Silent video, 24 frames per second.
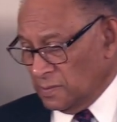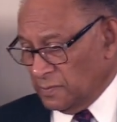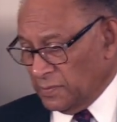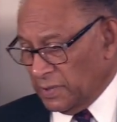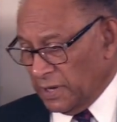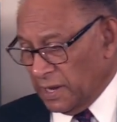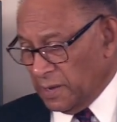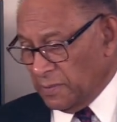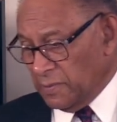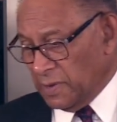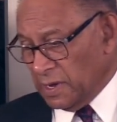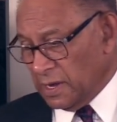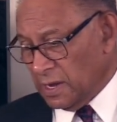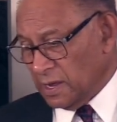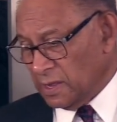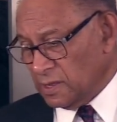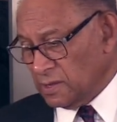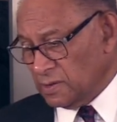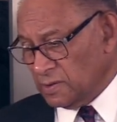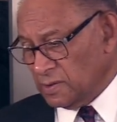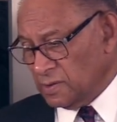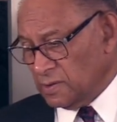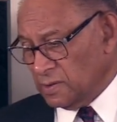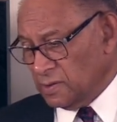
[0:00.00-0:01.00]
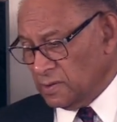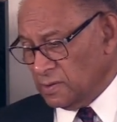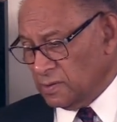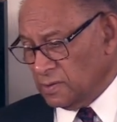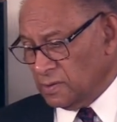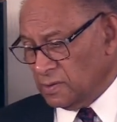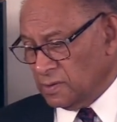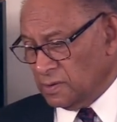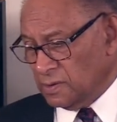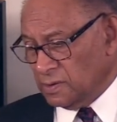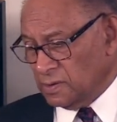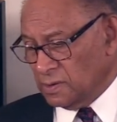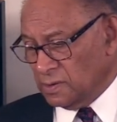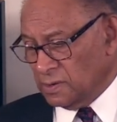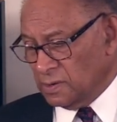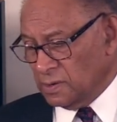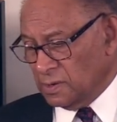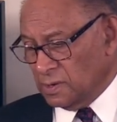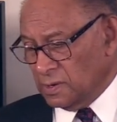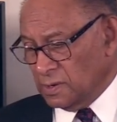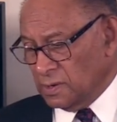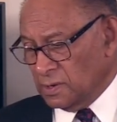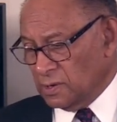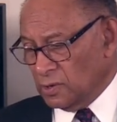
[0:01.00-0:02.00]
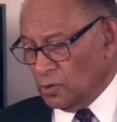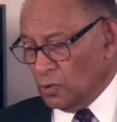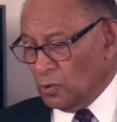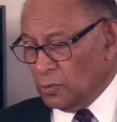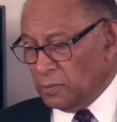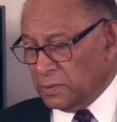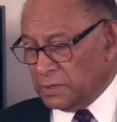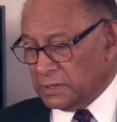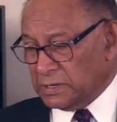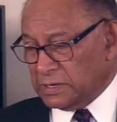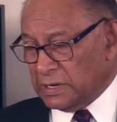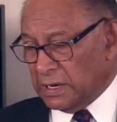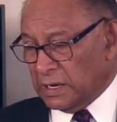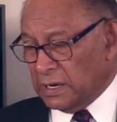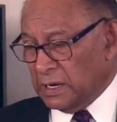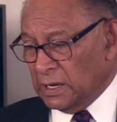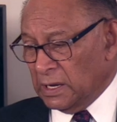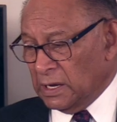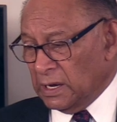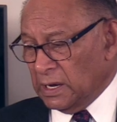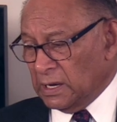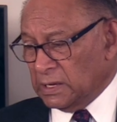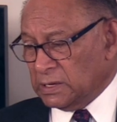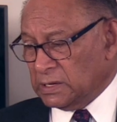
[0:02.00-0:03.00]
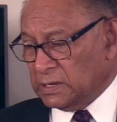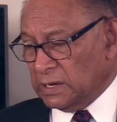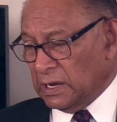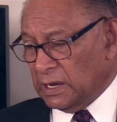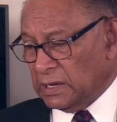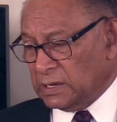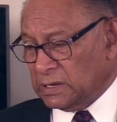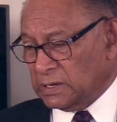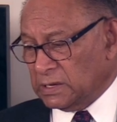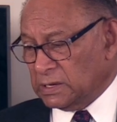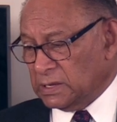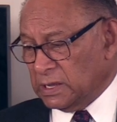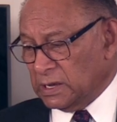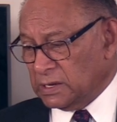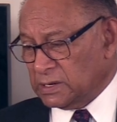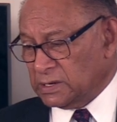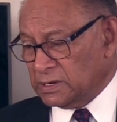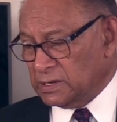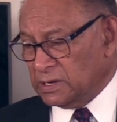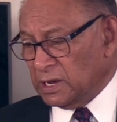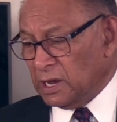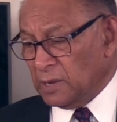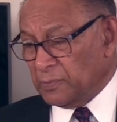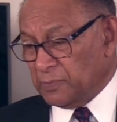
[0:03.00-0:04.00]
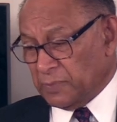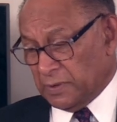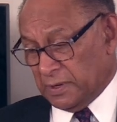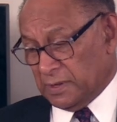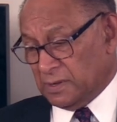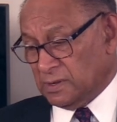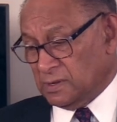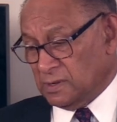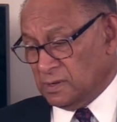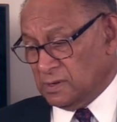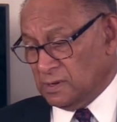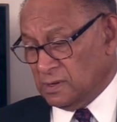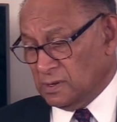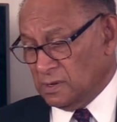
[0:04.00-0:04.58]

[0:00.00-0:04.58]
Blaming others. The woman said, It's, it's the serpent